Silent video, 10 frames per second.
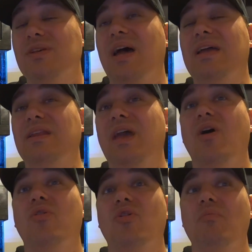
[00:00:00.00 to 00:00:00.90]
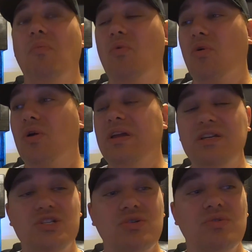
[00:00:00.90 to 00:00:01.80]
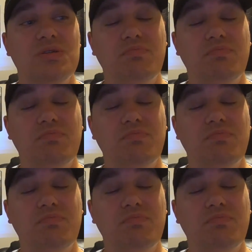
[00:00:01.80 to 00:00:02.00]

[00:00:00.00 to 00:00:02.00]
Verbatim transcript: I encounter more issues,